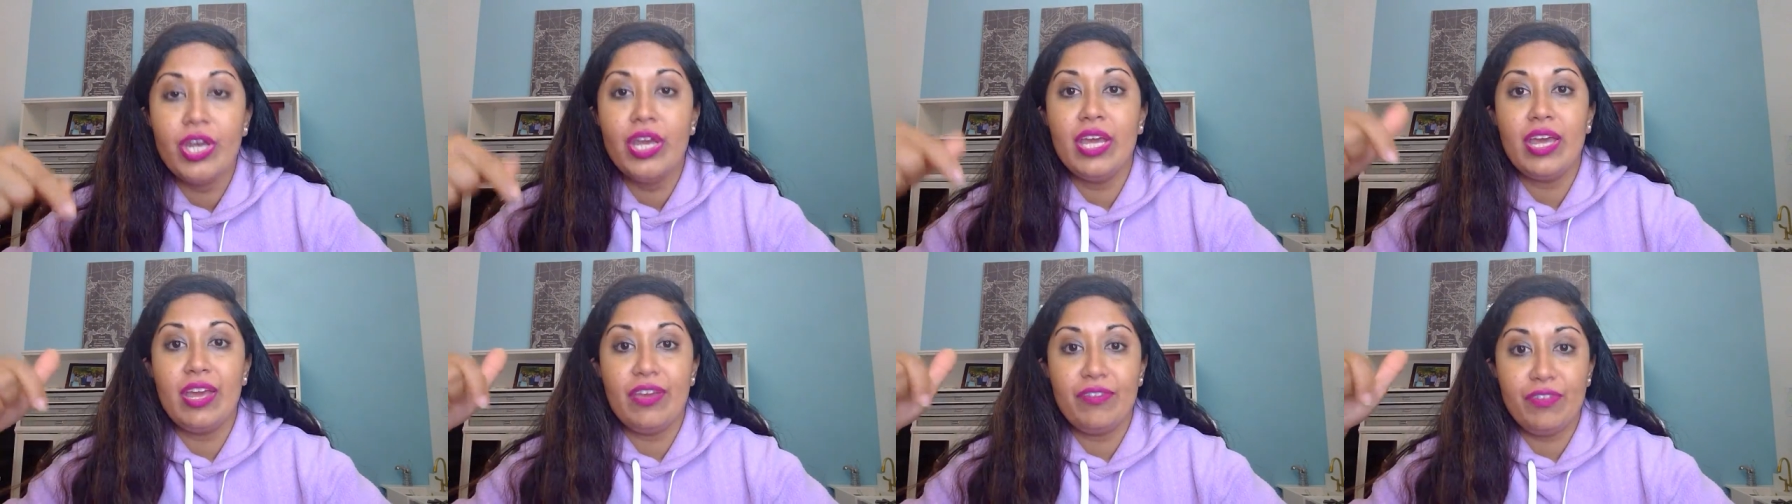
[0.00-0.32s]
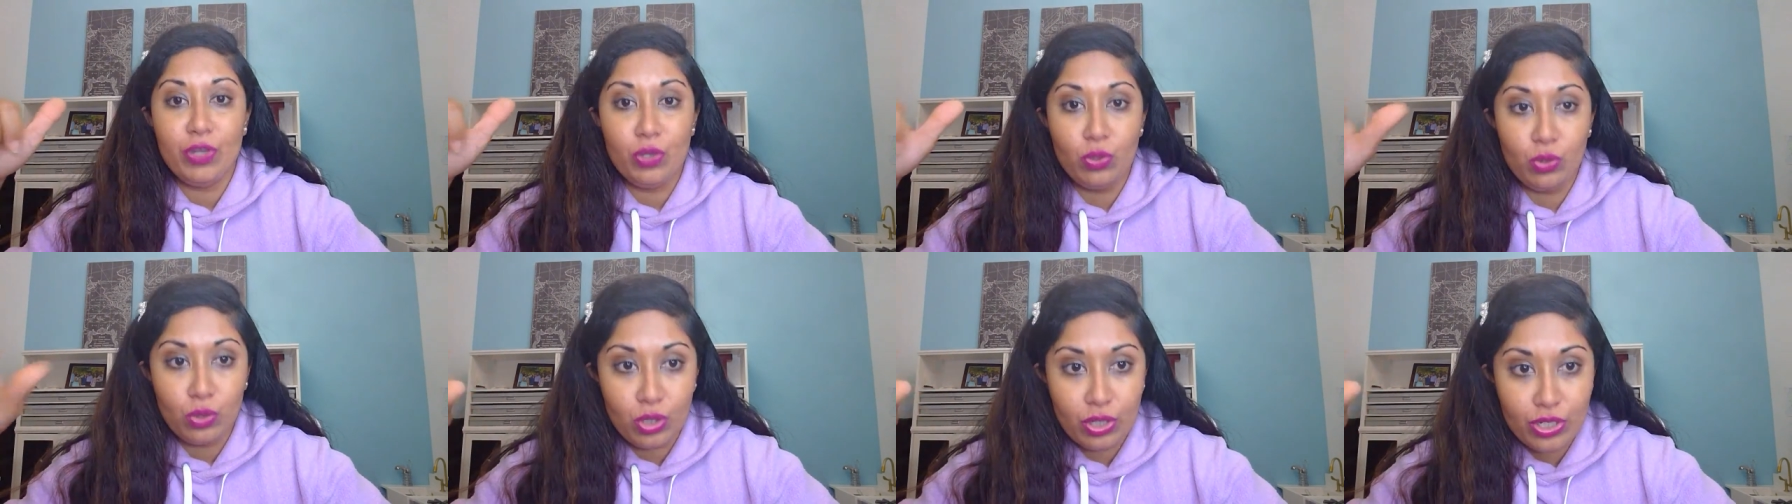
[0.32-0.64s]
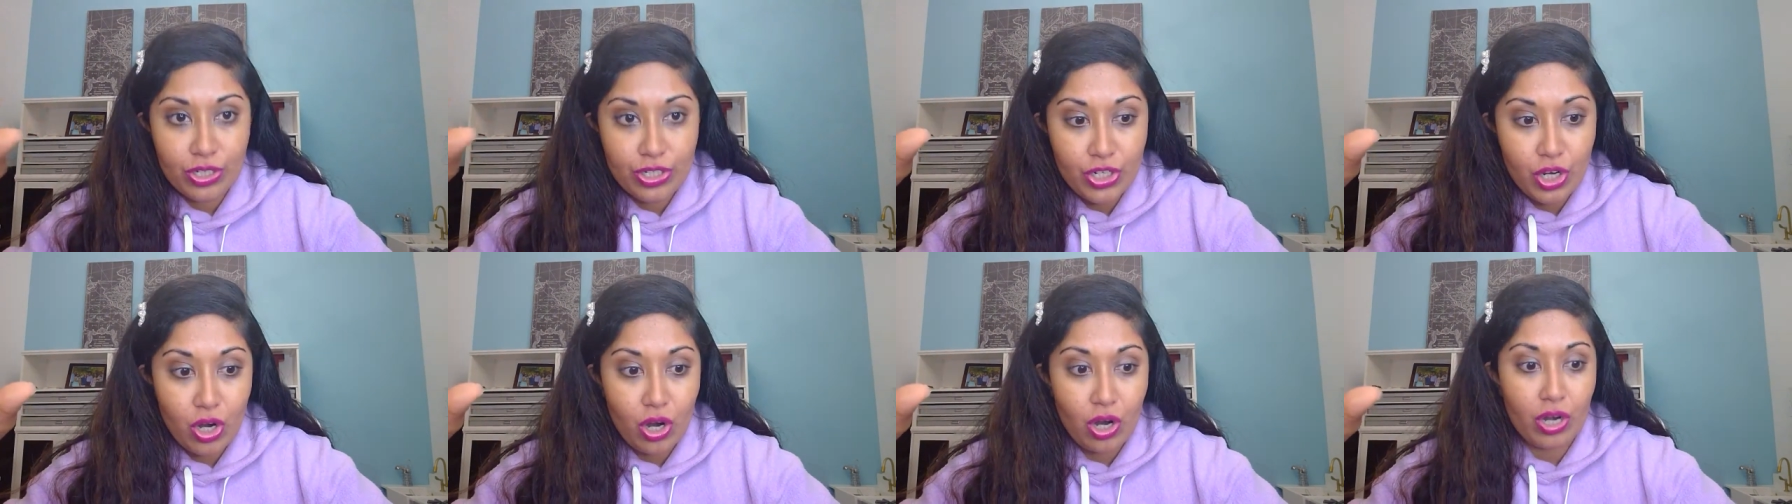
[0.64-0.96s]
if you
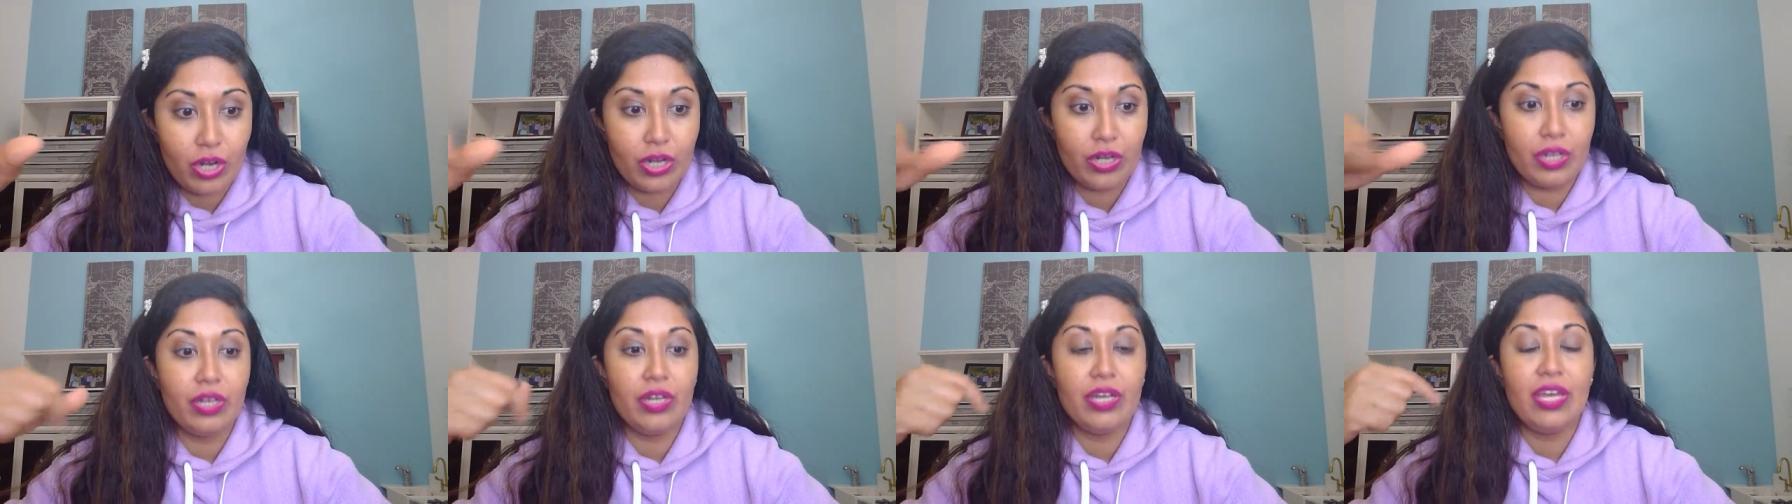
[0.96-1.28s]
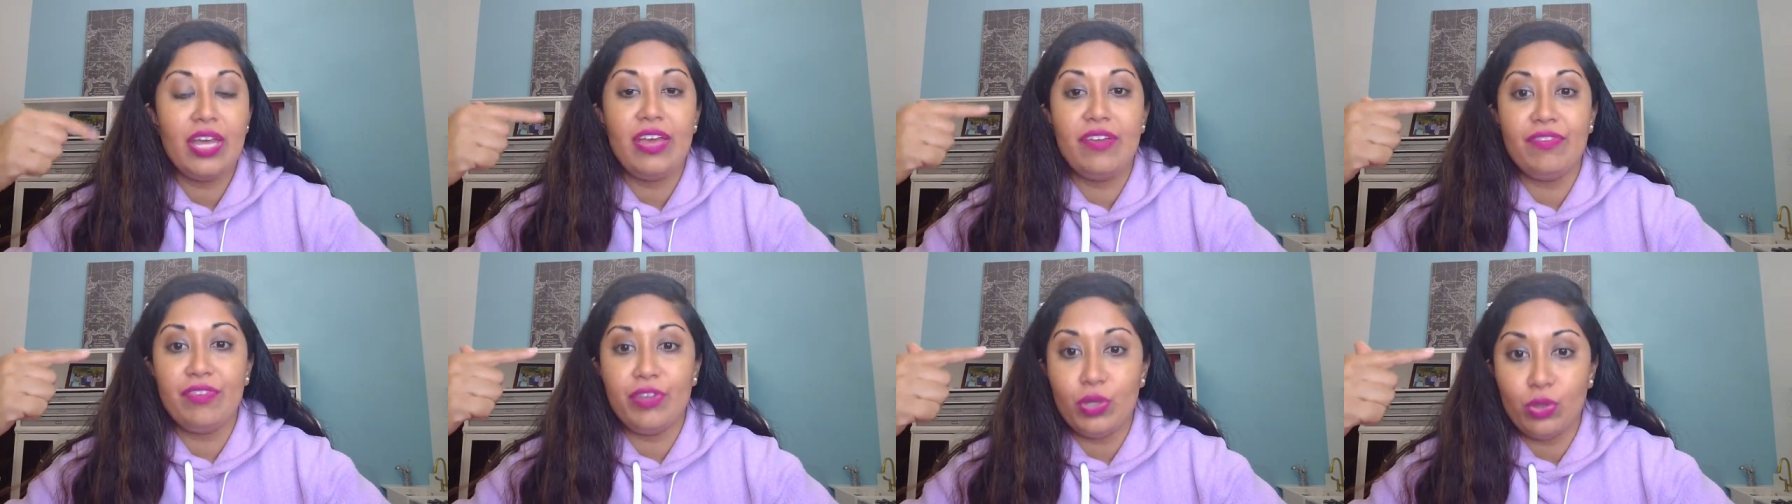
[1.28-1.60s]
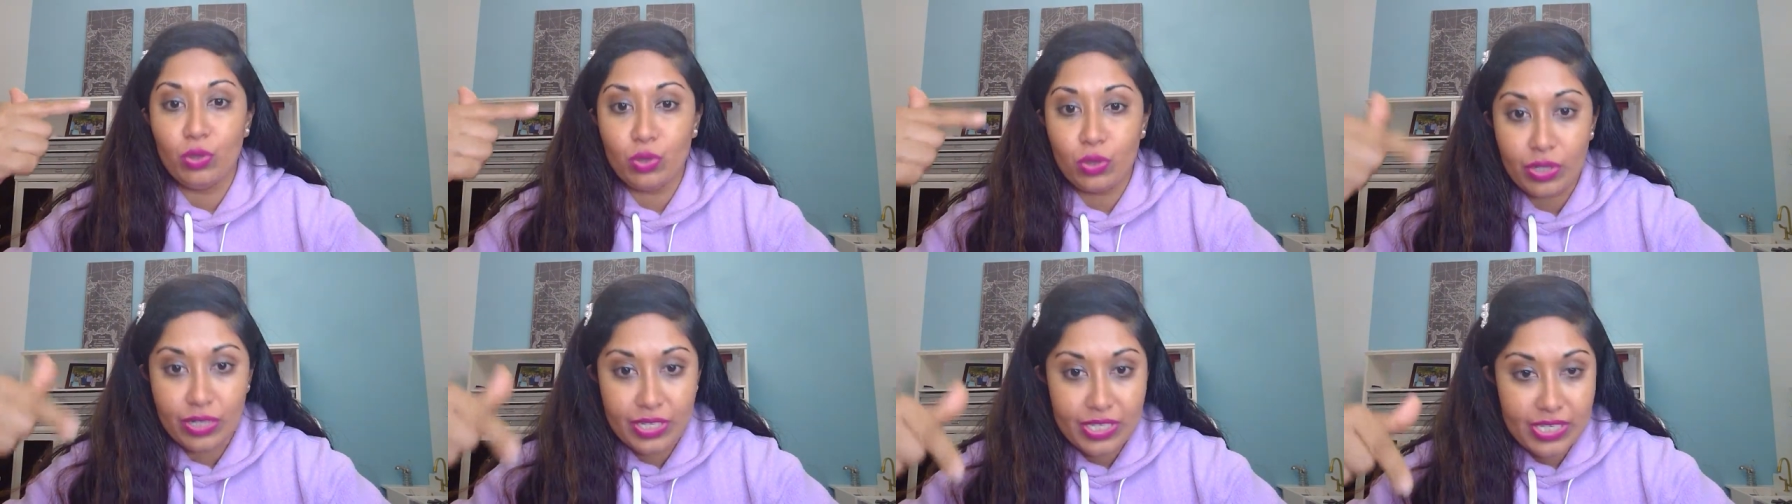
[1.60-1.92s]
look dark, if you
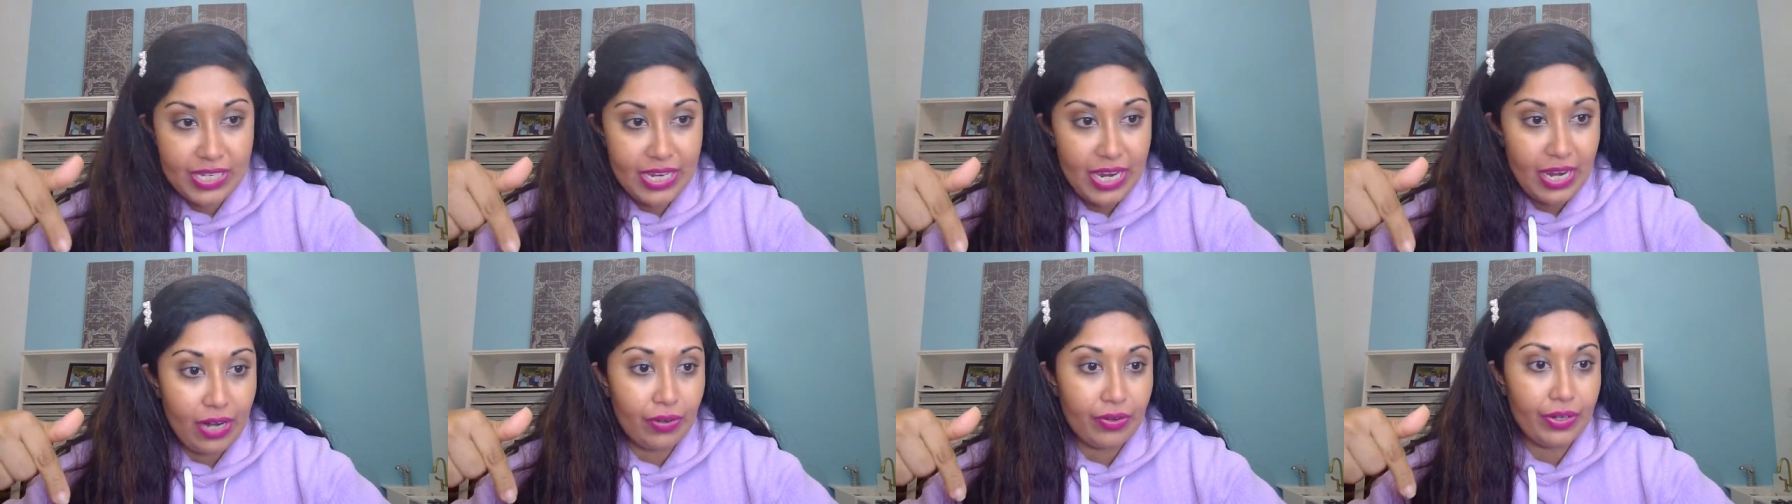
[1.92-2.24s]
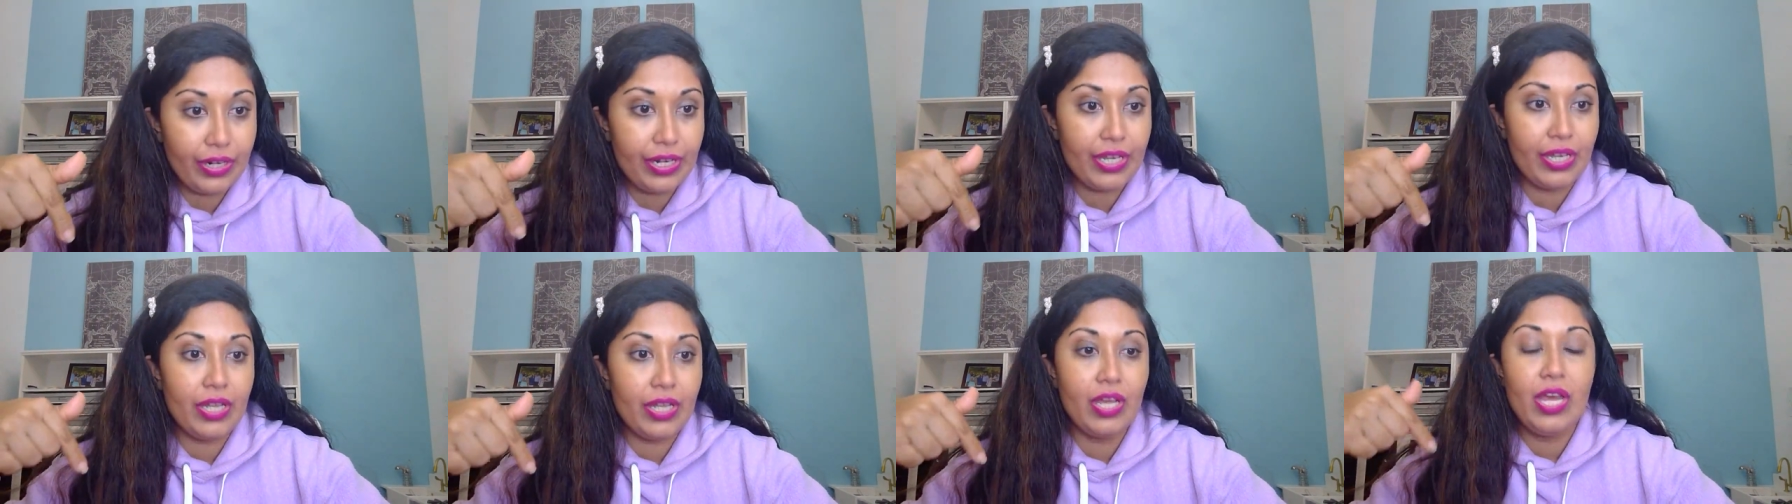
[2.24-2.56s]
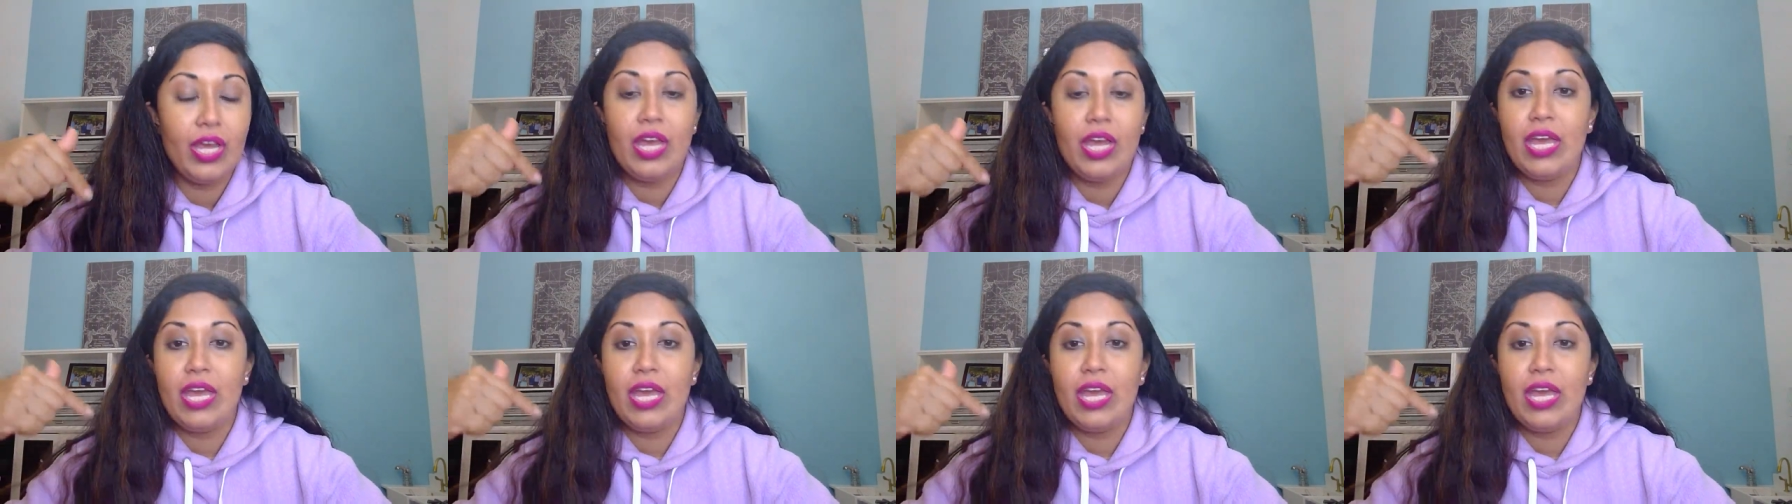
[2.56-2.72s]
look scary,